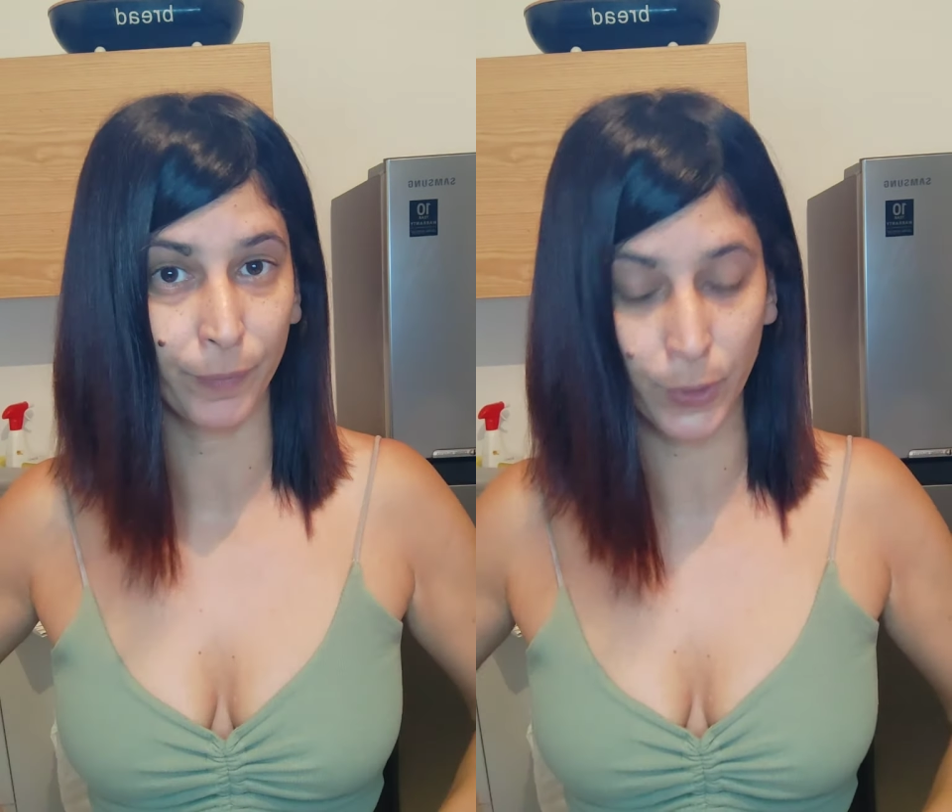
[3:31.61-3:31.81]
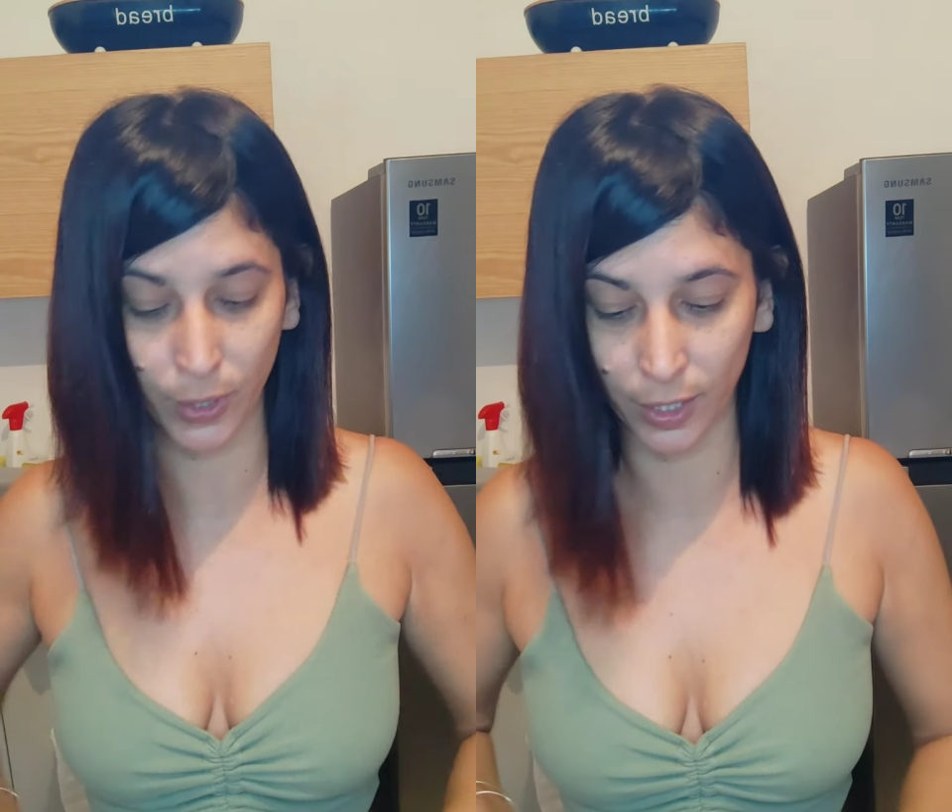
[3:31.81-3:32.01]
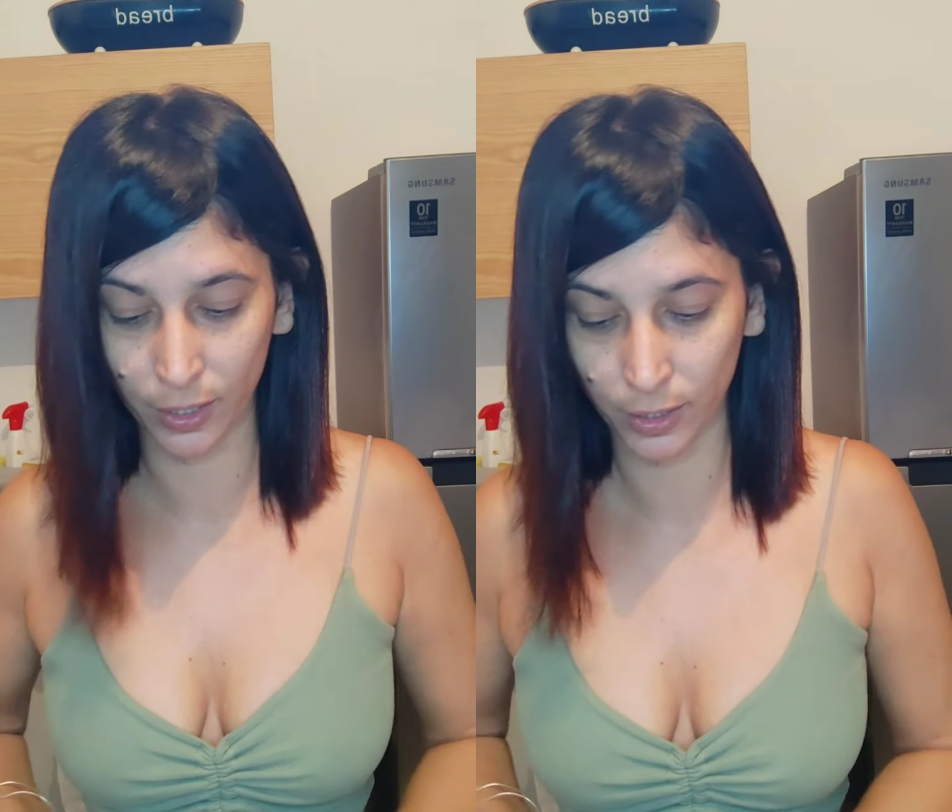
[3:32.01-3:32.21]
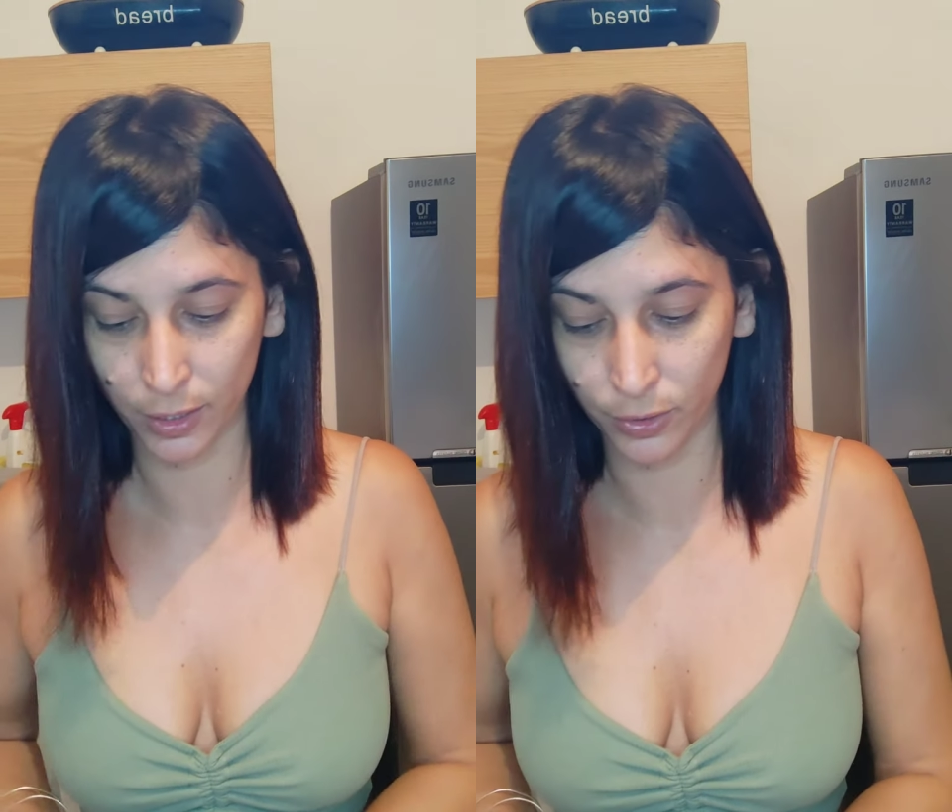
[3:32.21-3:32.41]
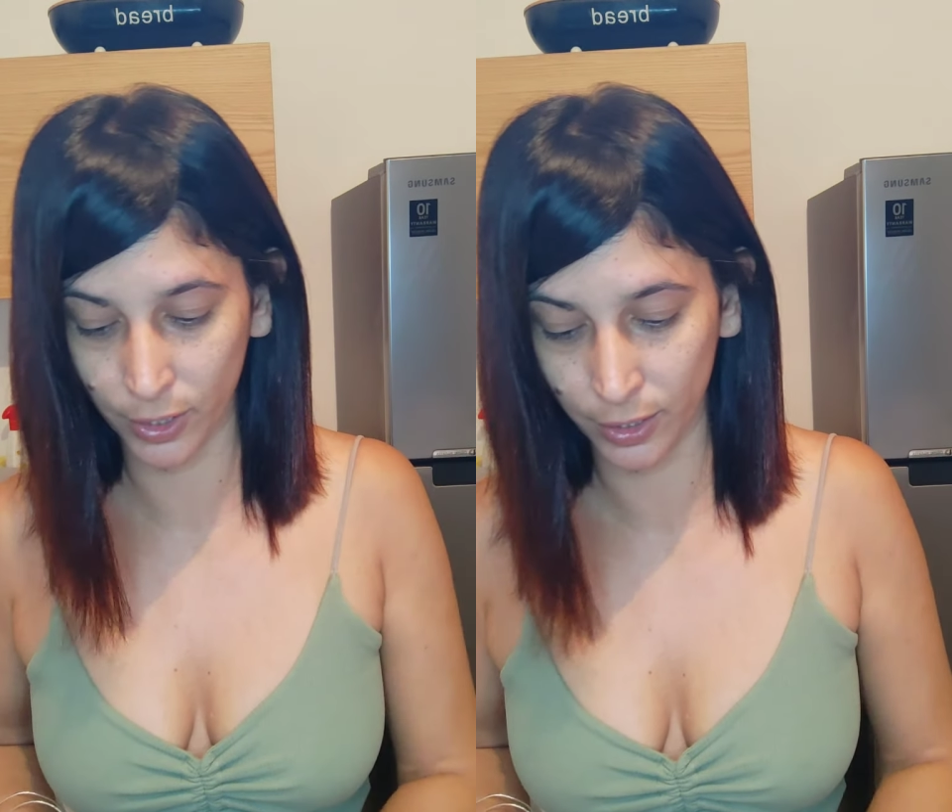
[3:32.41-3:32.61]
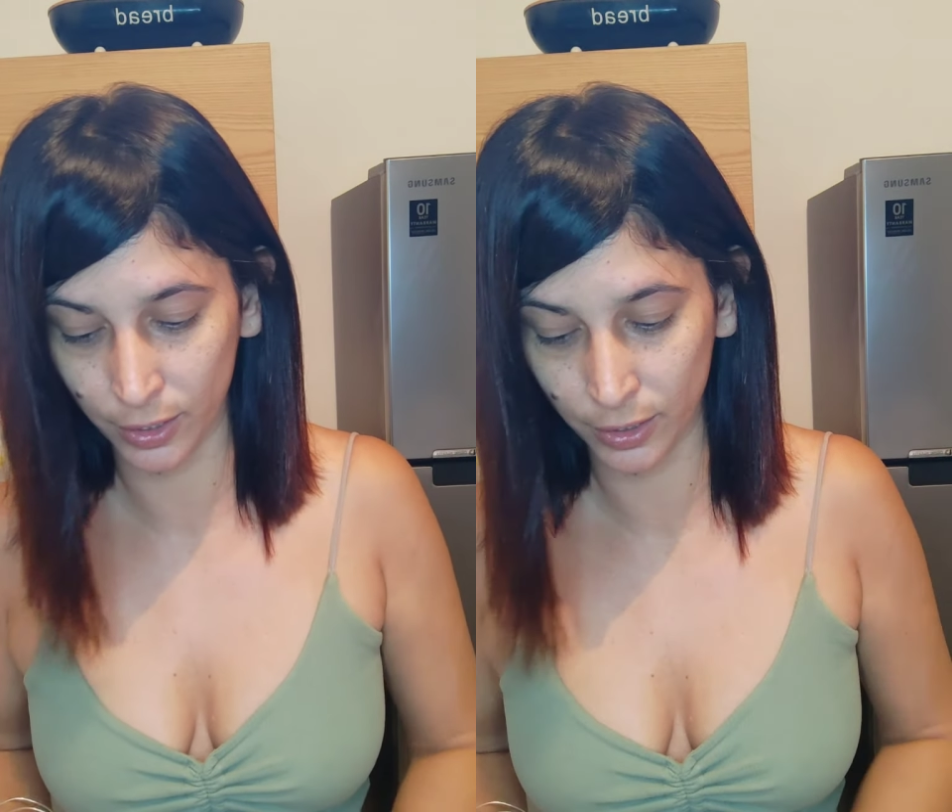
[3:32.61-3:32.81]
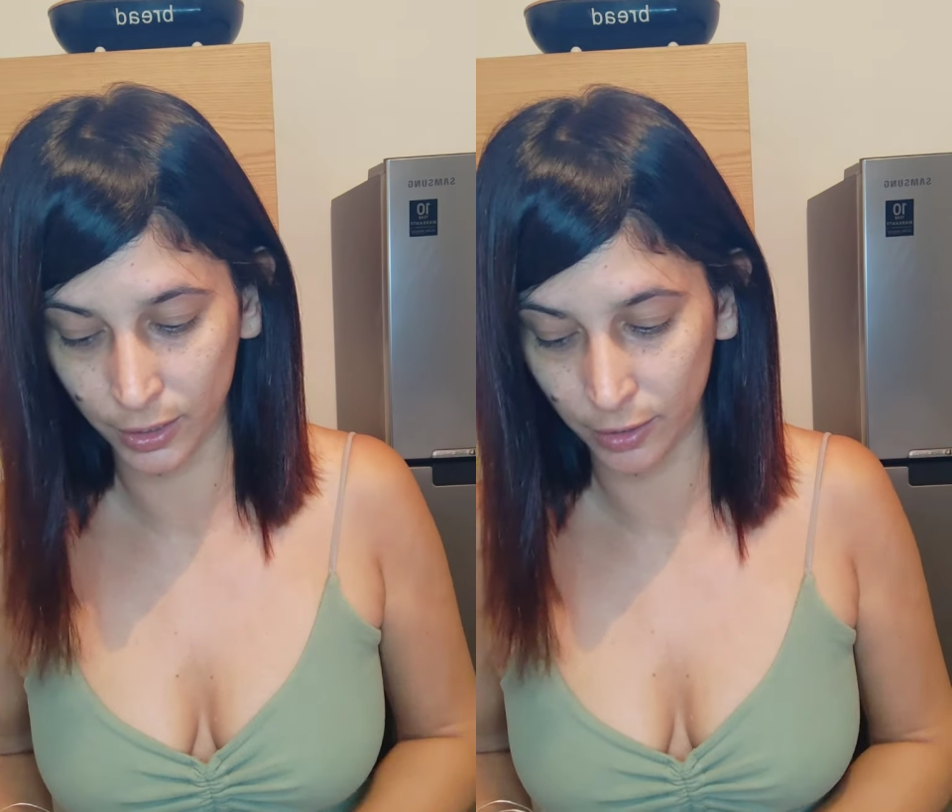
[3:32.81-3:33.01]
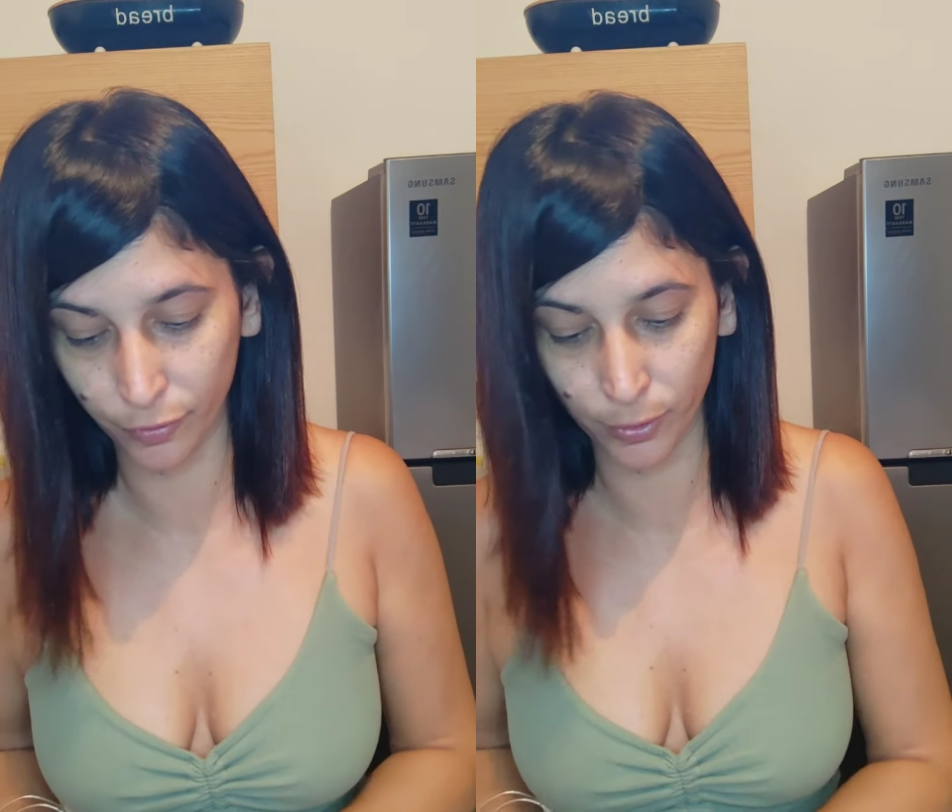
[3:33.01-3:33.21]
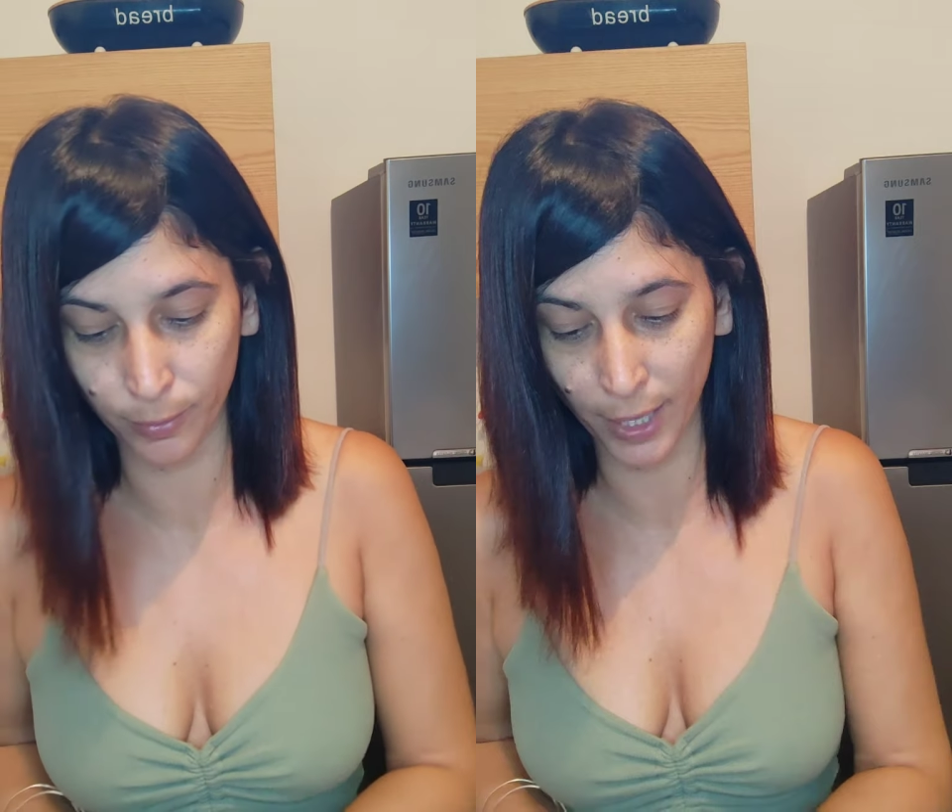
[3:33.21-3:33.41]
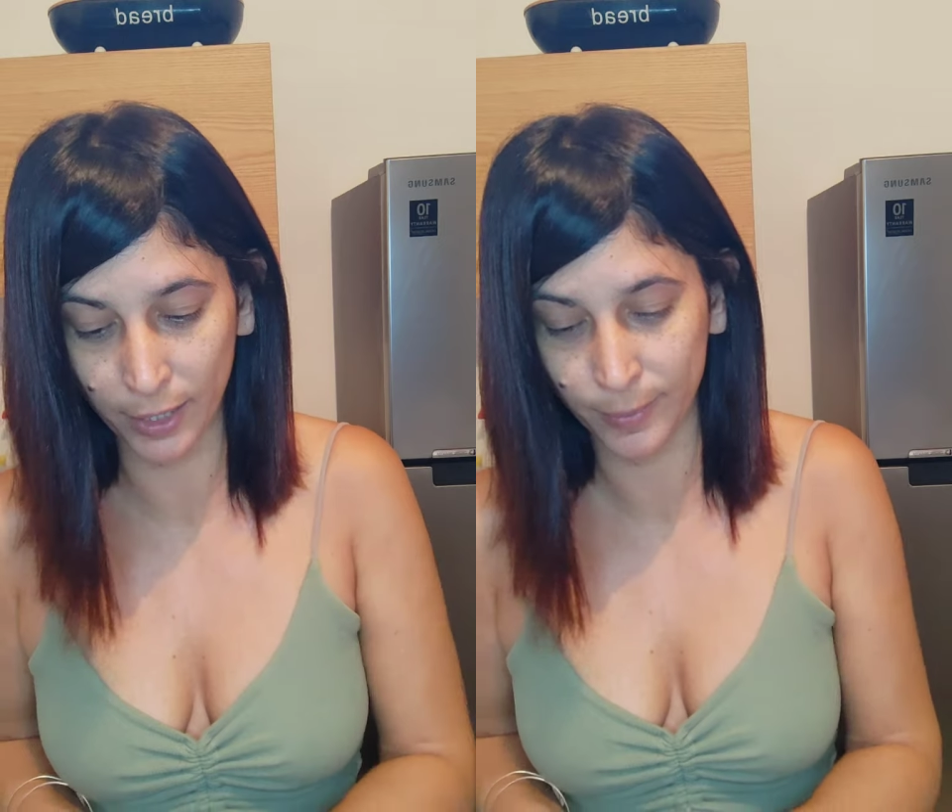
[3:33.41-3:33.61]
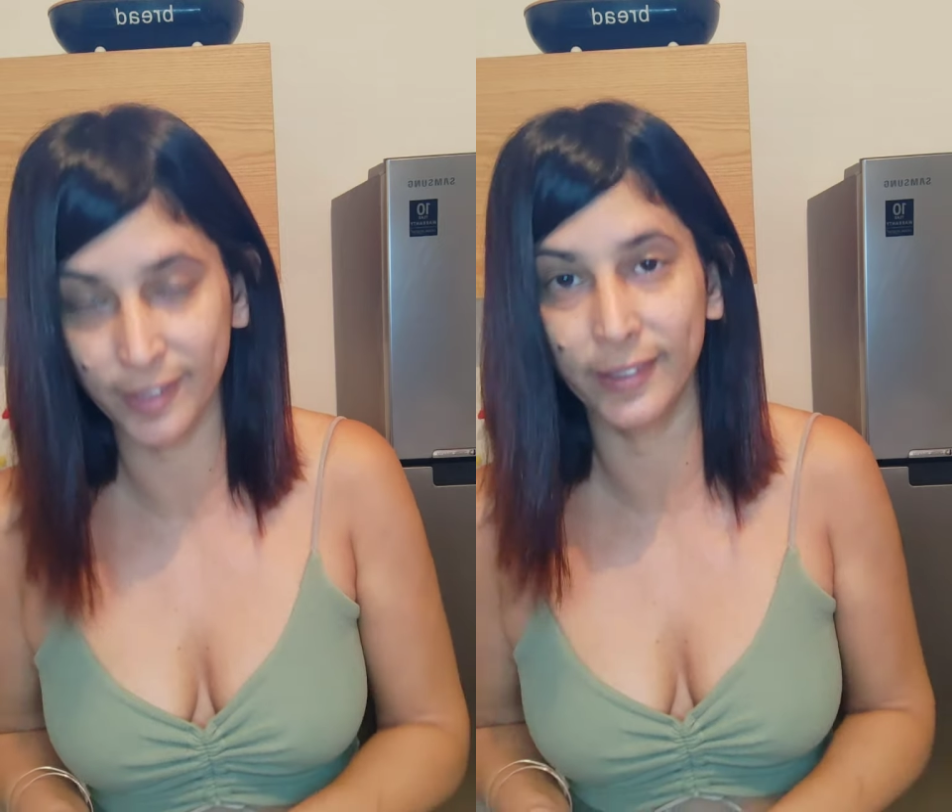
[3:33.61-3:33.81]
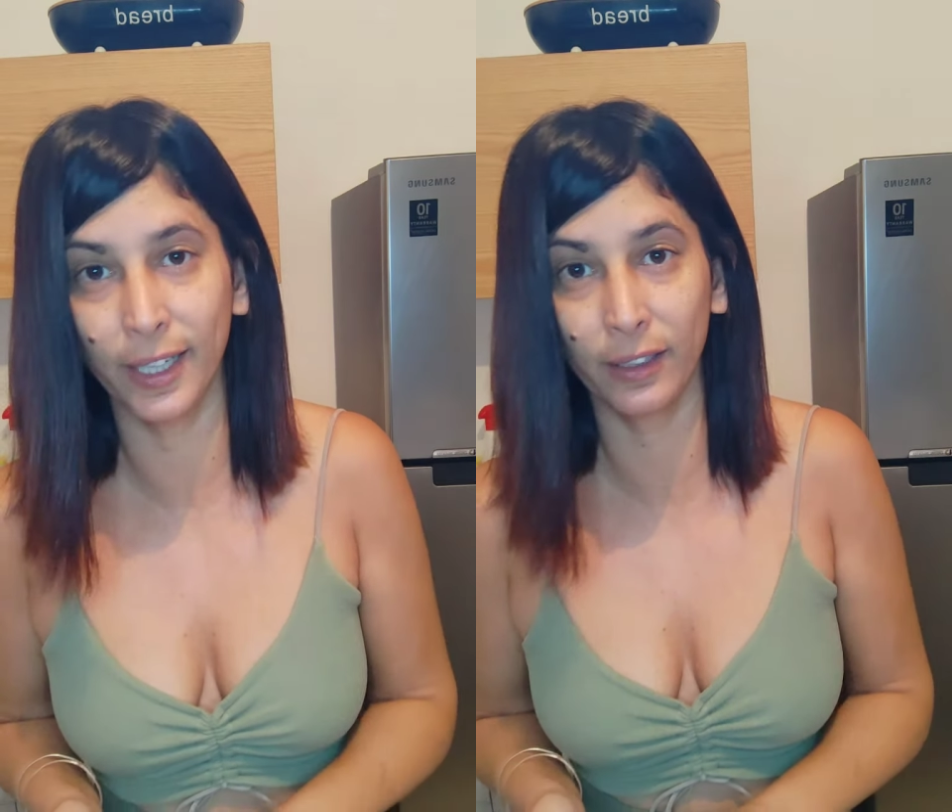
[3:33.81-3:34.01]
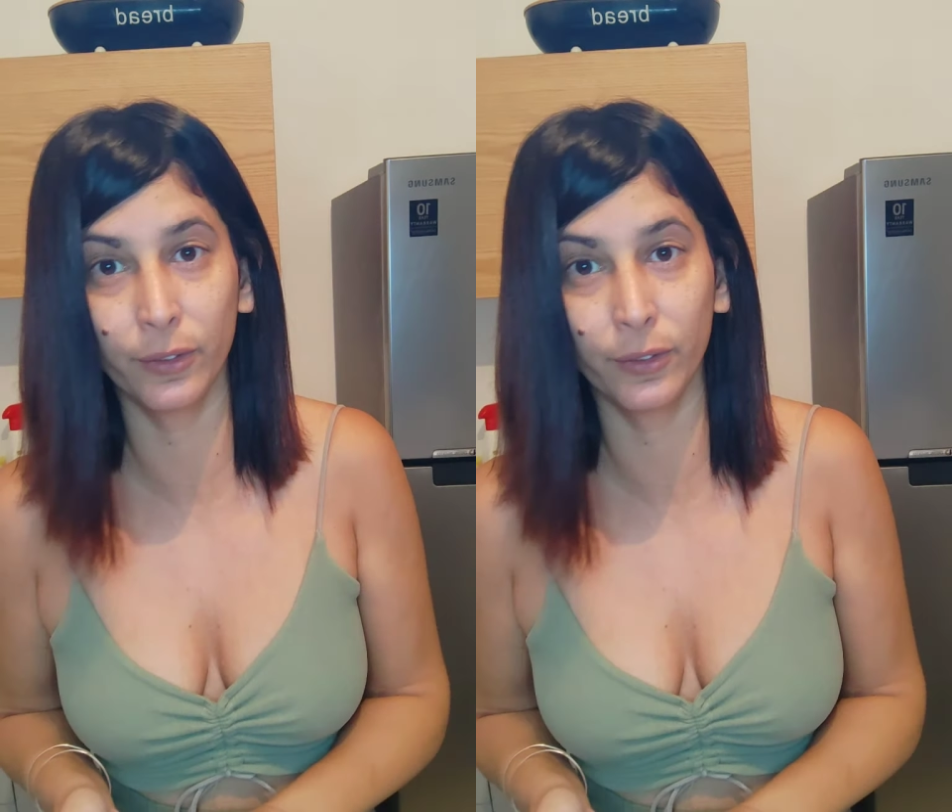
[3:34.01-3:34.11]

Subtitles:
You can if you made a mistake,